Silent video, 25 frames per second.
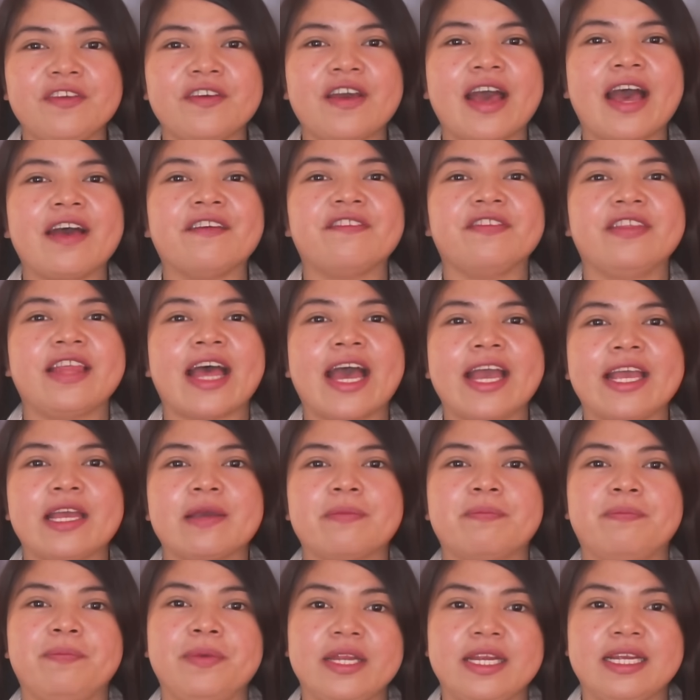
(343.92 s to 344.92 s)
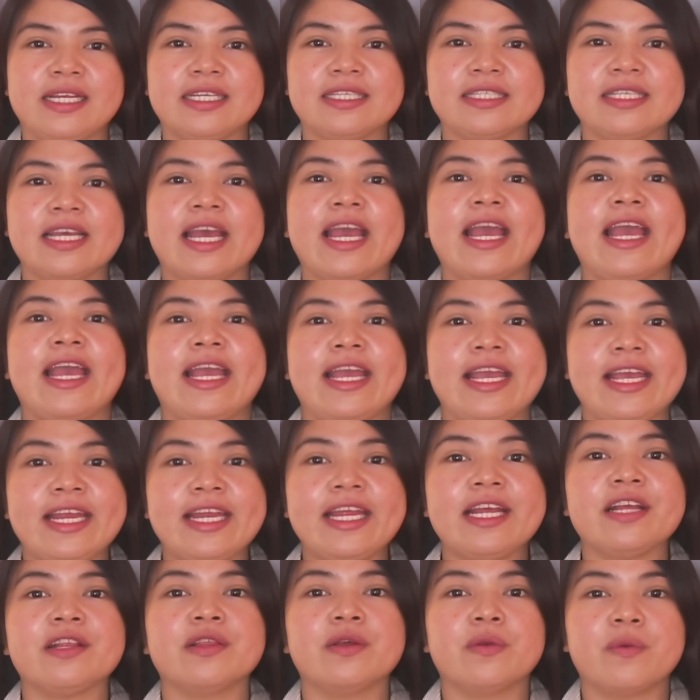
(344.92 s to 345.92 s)
you have diabetes,
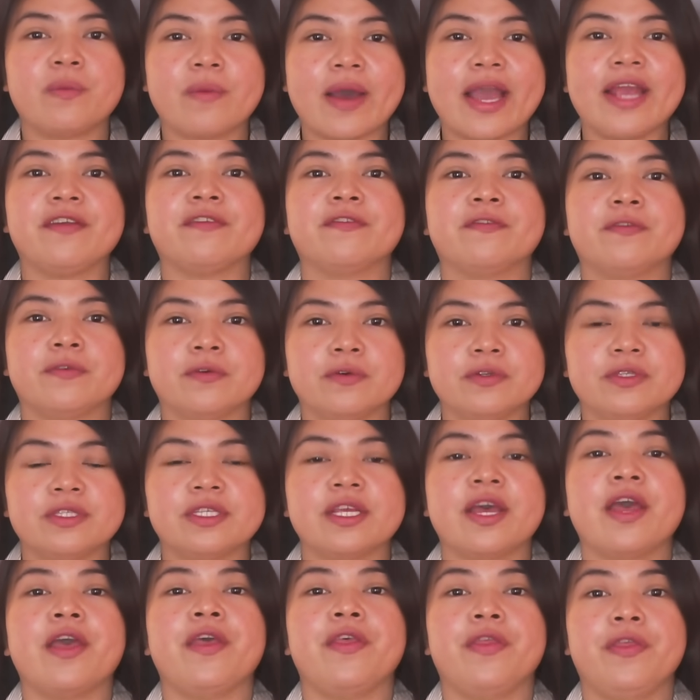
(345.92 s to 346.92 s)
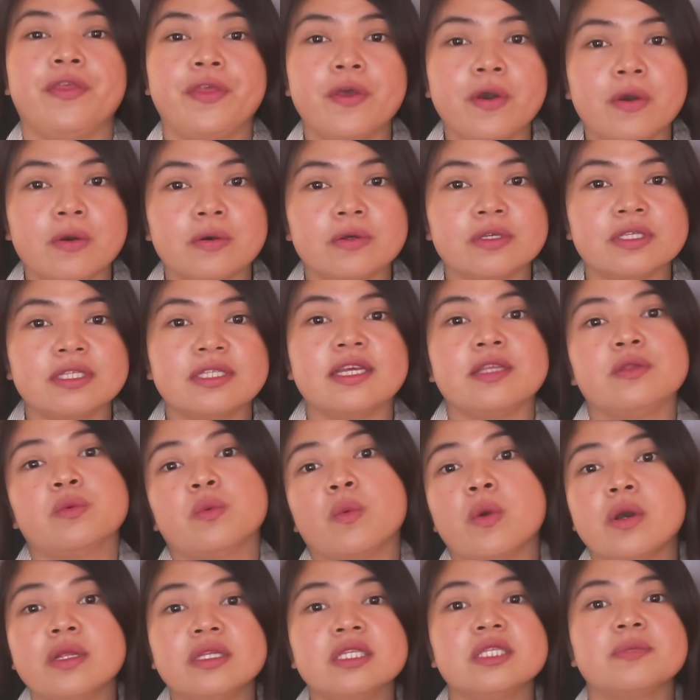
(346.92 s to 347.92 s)
eating the right foods, those that
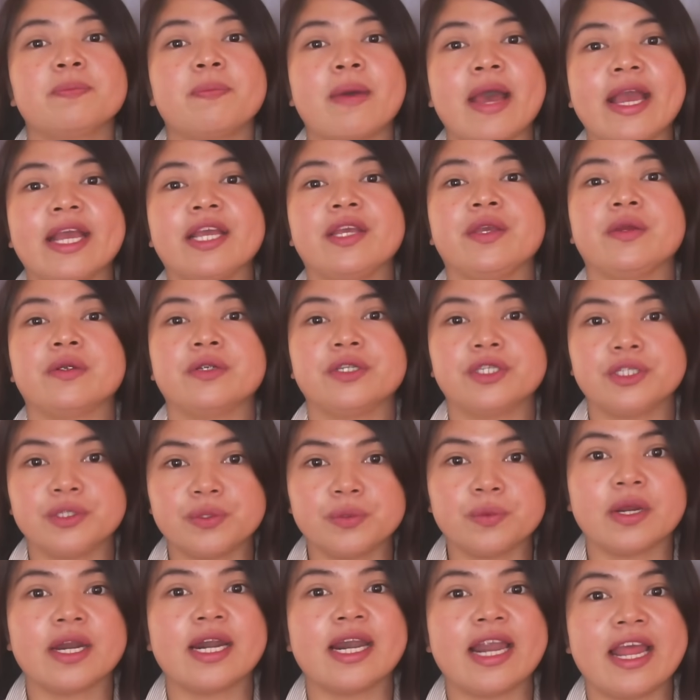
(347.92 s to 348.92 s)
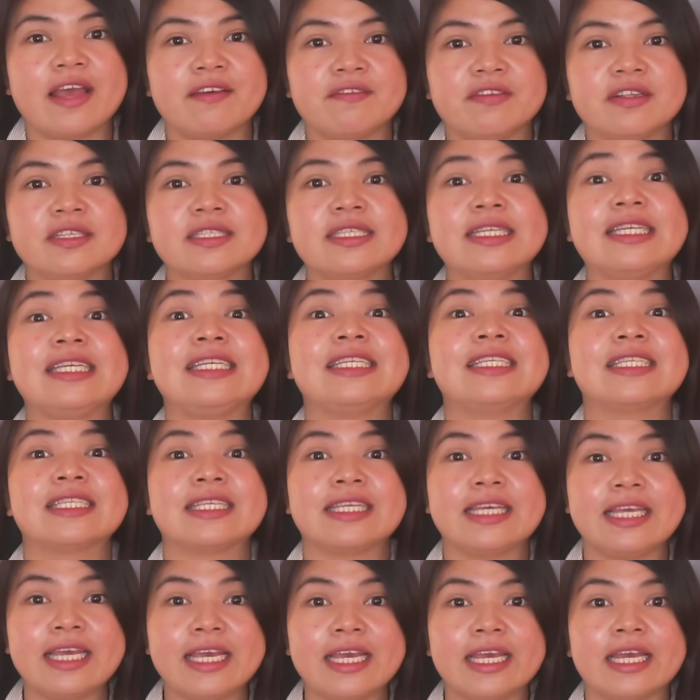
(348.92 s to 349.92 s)
won't spike your sugar levels, is
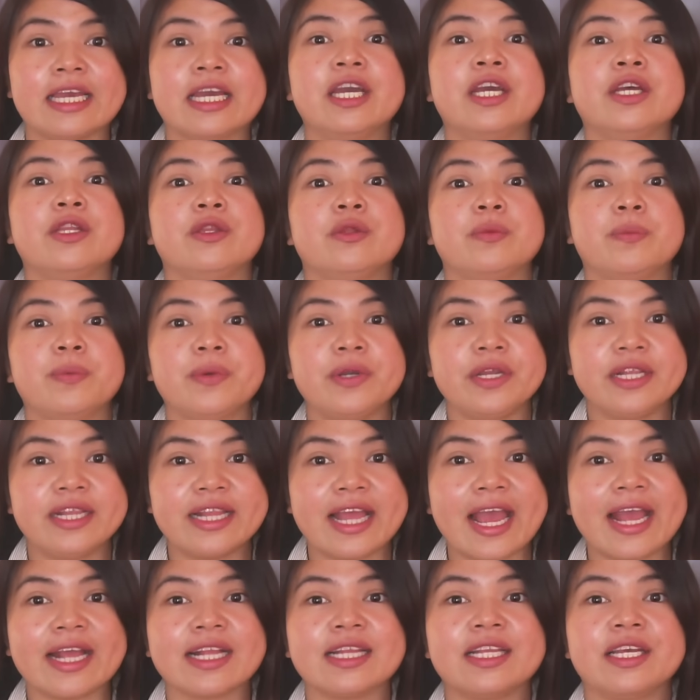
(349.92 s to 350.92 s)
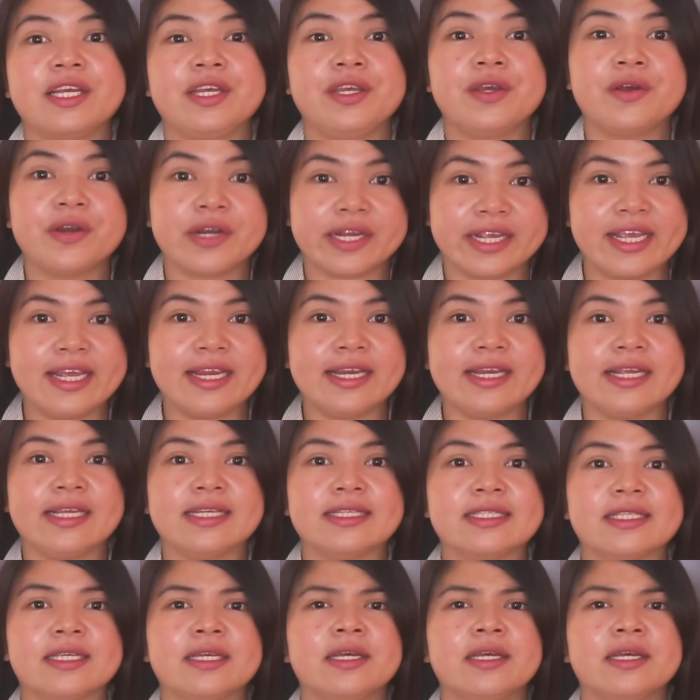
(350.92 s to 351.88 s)
key to protect your kidneys.